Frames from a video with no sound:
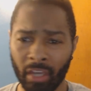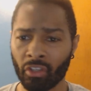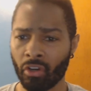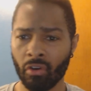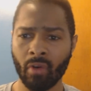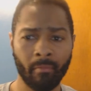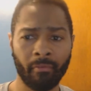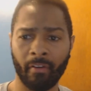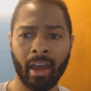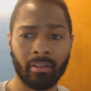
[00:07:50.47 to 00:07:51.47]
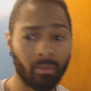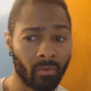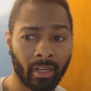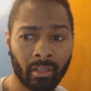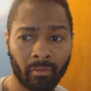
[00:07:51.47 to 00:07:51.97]
it's cool, I'm fine
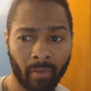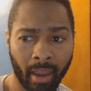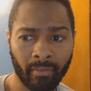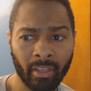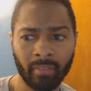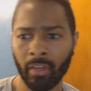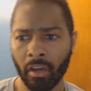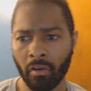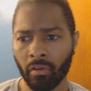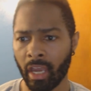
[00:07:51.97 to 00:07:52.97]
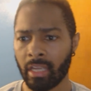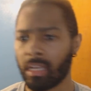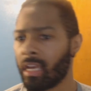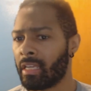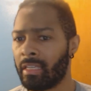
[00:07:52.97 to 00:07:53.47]
doing this, right? If this video
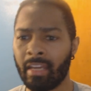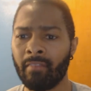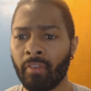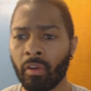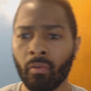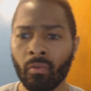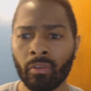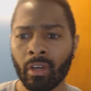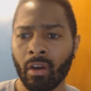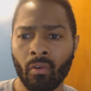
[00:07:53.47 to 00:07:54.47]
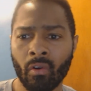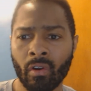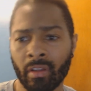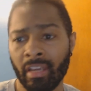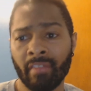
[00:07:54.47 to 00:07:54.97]
get 10 views
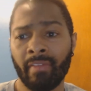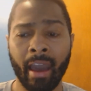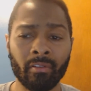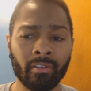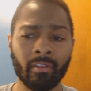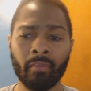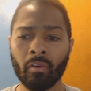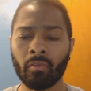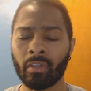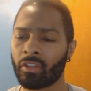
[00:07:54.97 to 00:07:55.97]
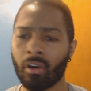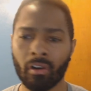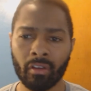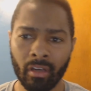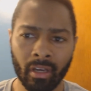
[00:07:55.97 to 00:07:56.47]
or 10,000 views, it's
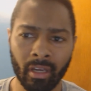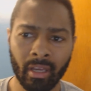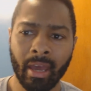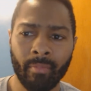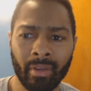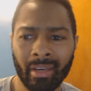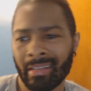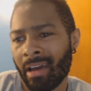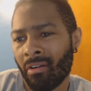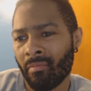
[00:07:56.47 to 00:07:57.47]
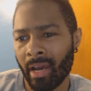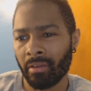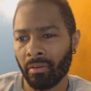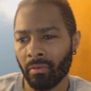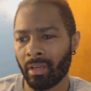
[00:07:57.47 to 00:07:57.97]
all good, because I don't
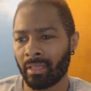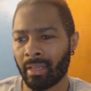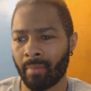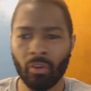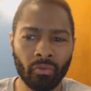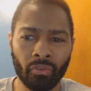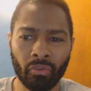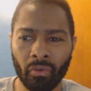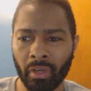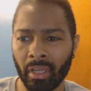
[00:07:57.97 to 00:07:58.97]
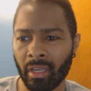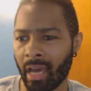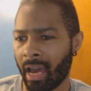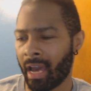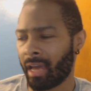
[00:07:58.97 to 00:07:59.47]
mind doing this. I'm used to
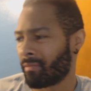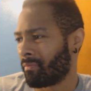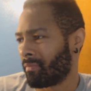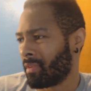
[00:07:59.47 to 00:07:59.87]
it. I'm